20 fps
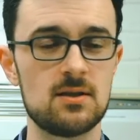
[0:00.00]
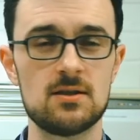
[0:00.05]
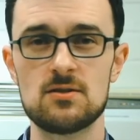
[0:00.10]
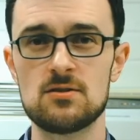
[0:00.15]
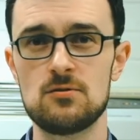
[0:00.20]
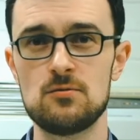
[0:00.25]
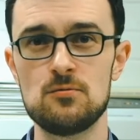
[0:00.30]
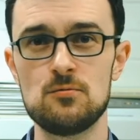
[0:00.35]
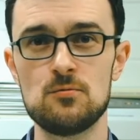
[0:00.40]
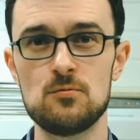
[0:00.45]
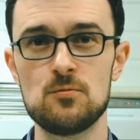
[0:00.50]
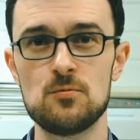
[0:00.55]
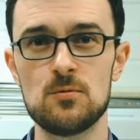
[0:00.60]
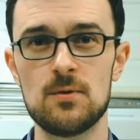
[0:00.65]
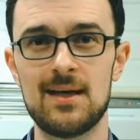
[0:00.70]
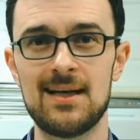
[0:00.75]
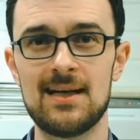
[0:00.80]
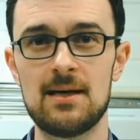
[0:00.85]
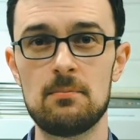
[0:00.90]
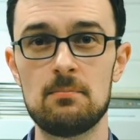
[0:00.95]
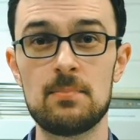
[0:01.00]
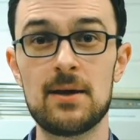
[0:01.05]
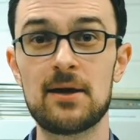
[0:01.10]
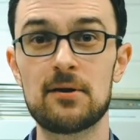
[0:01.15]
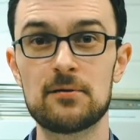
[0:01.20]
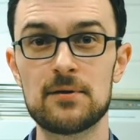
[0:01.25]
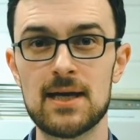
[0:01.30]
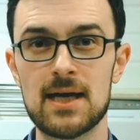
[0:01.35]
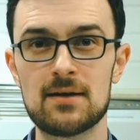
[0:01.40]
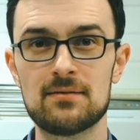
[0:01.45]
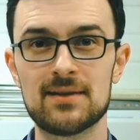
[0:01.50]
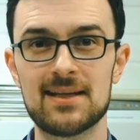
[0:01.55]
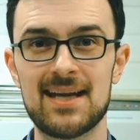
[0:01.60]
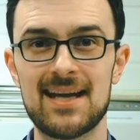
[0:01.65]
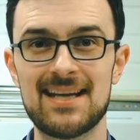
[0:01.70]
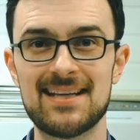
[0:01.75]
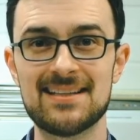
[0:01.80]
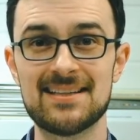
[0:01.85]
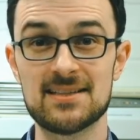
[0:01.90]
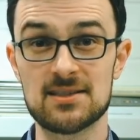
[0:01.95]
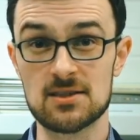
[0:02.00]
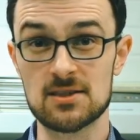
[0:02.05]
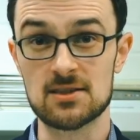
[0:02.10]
to better navigate this